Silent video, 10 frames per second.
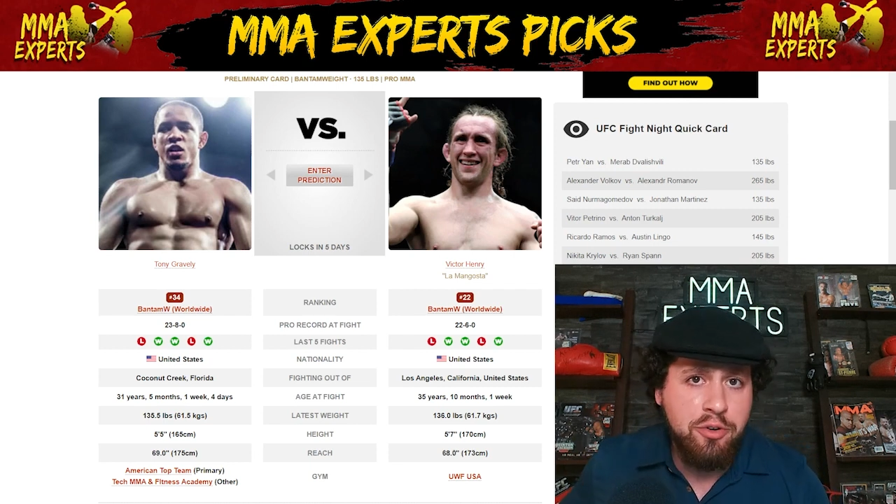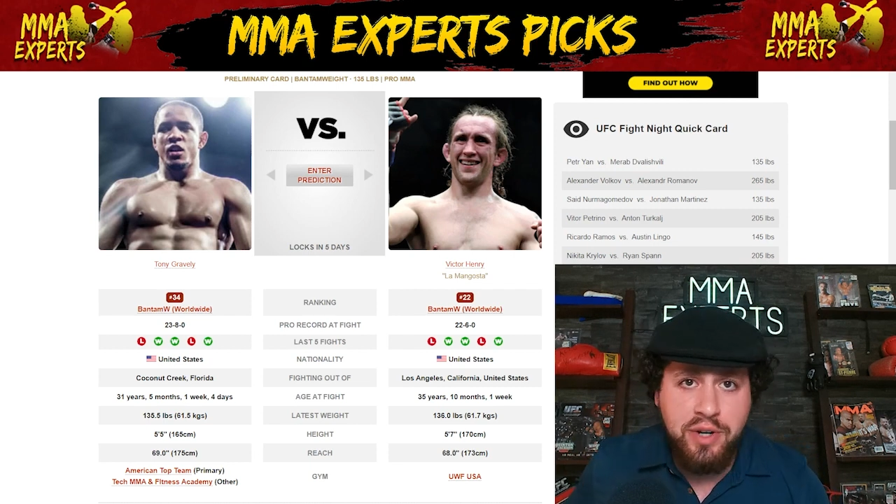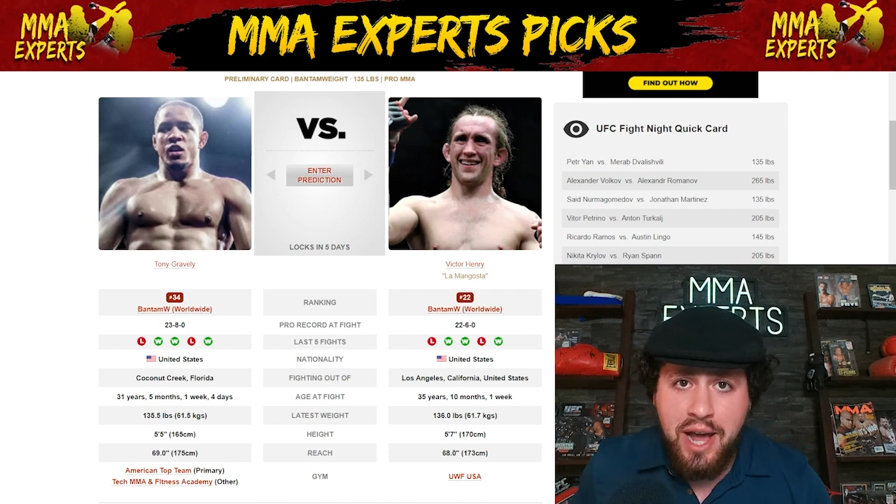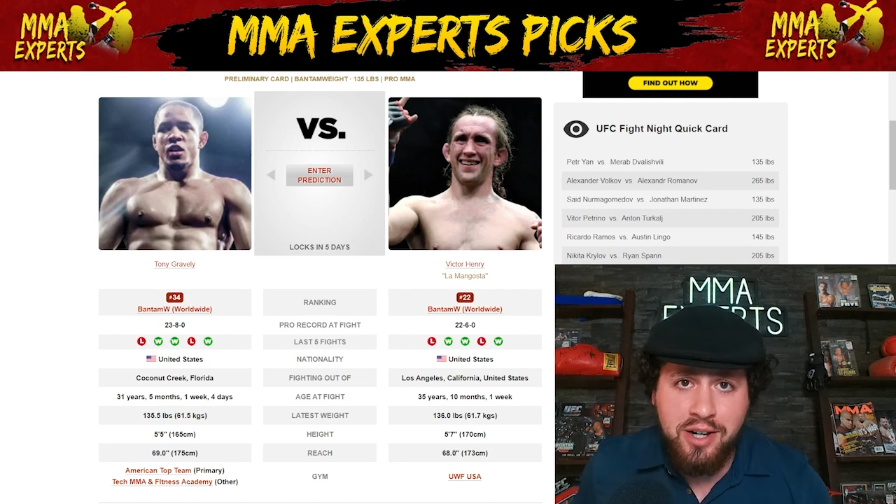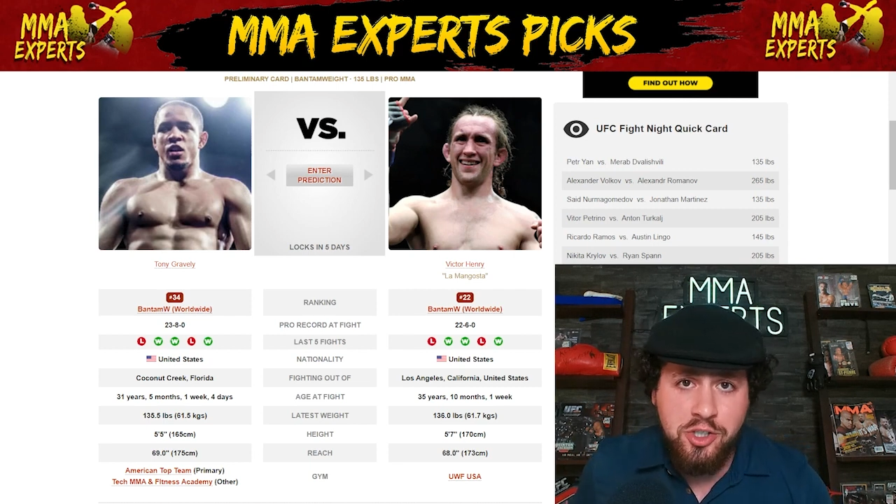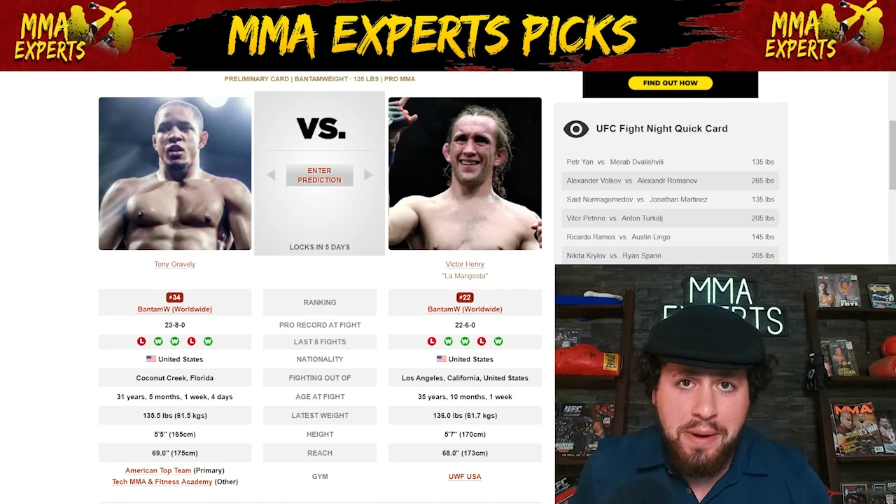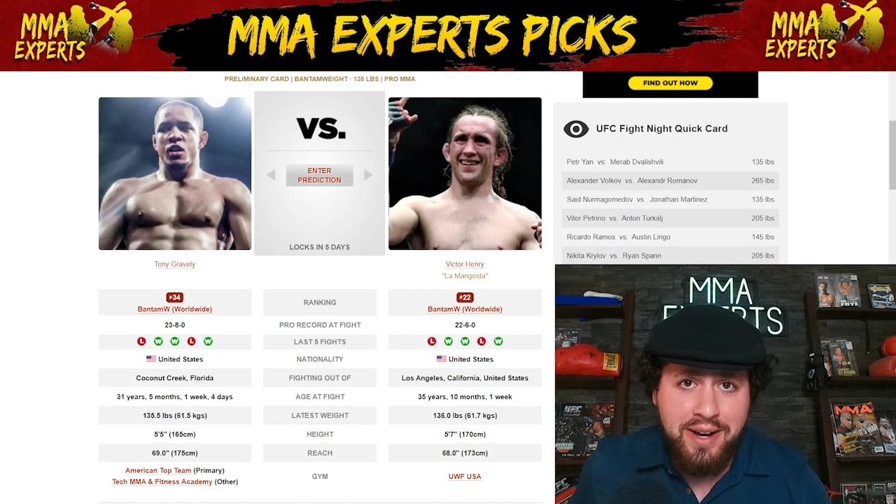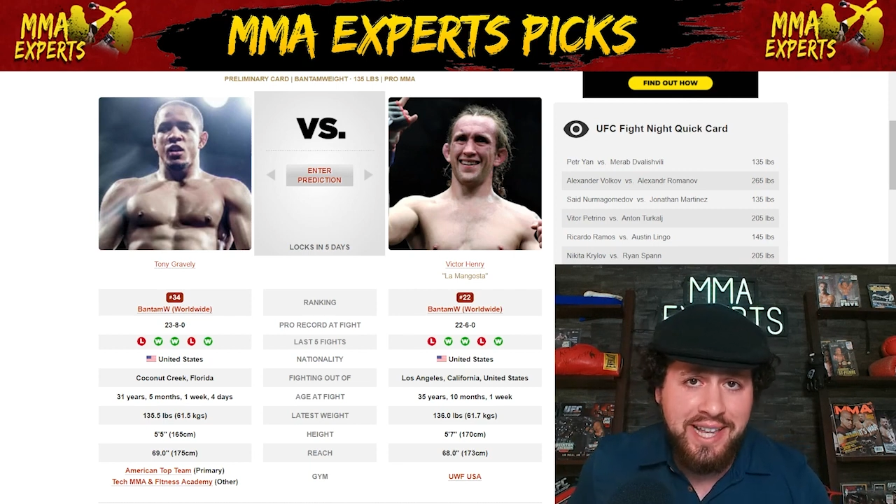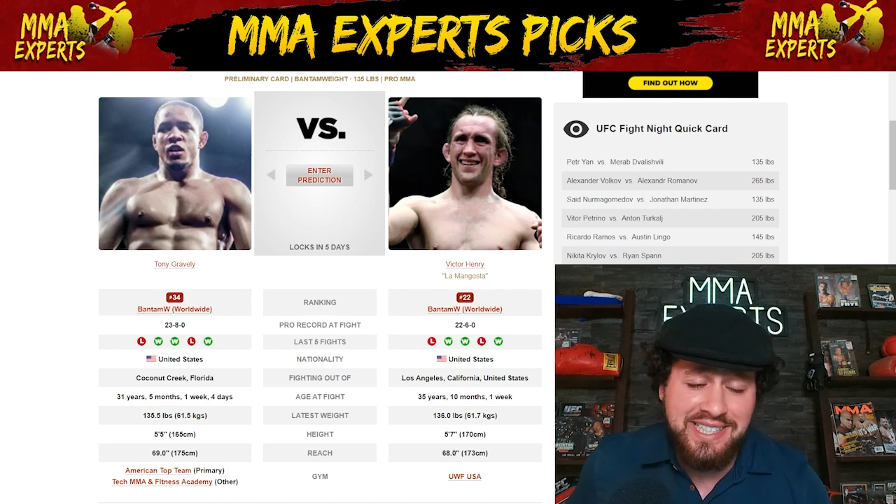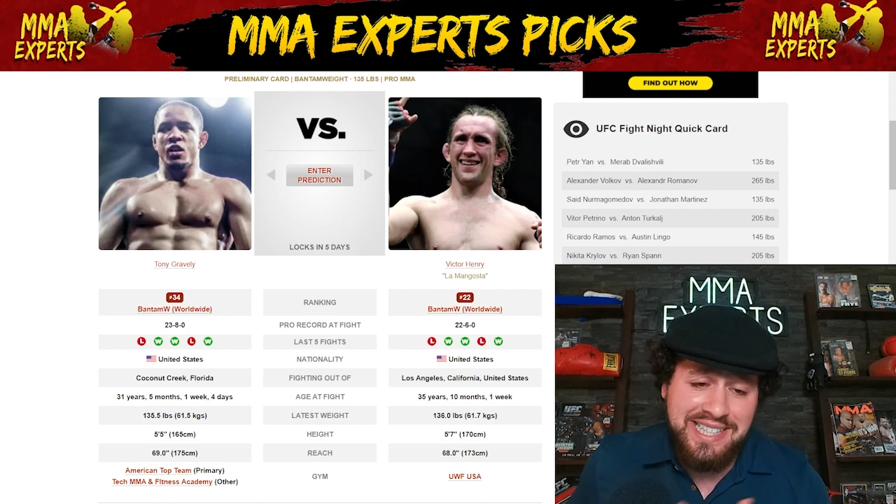and knocks him out
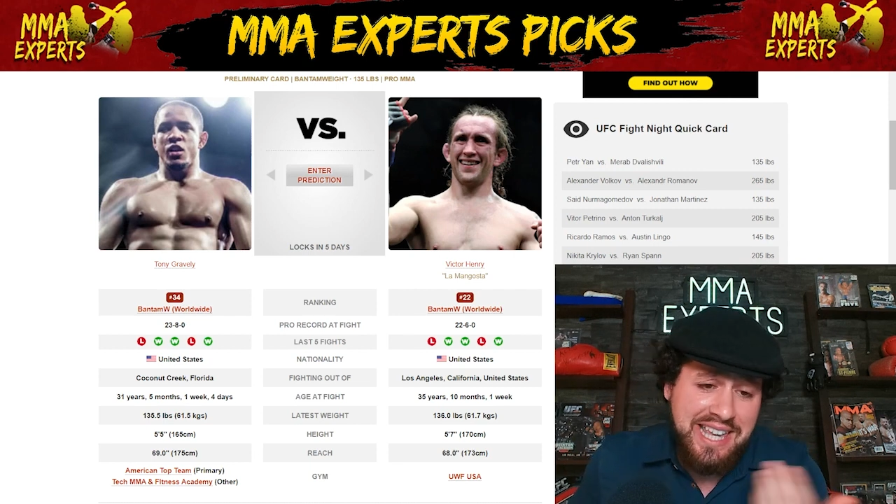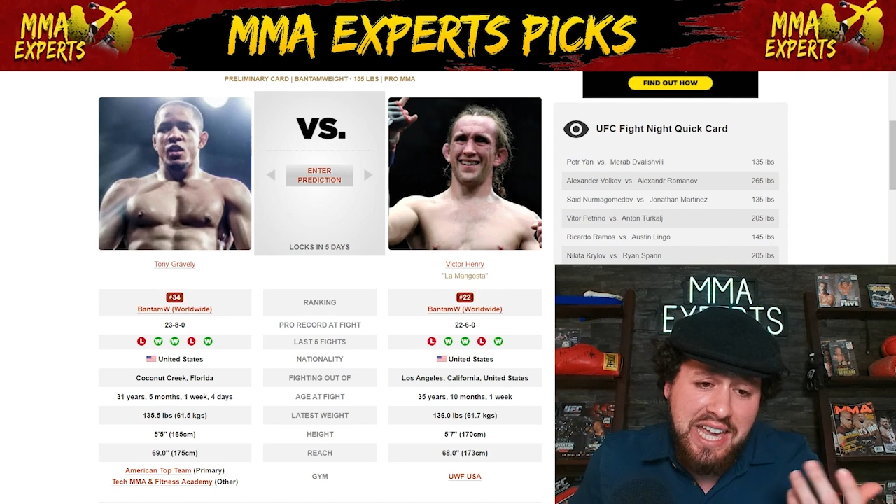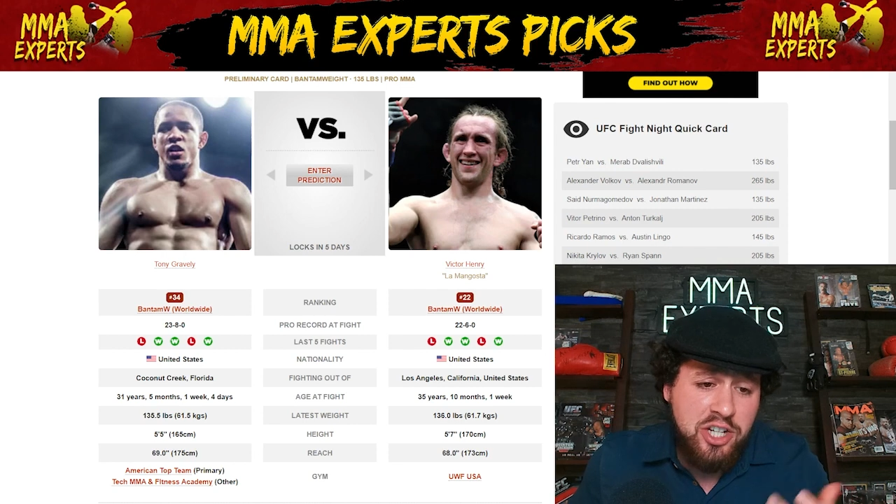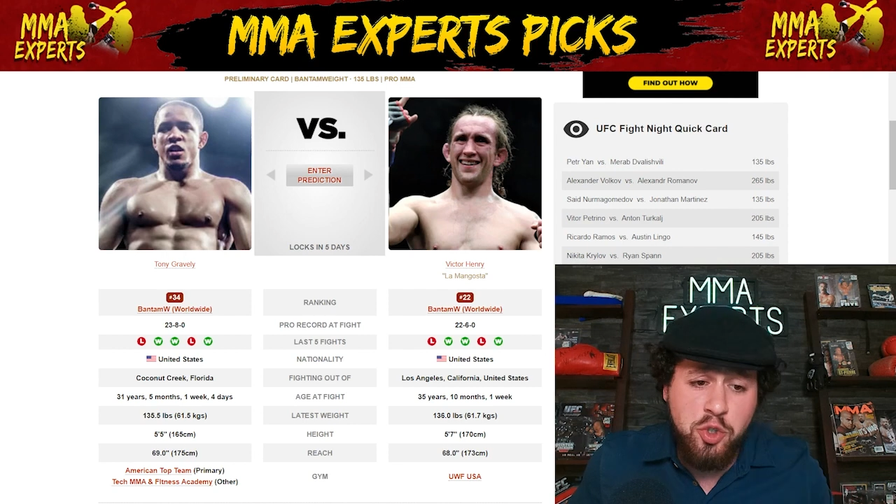against the cage?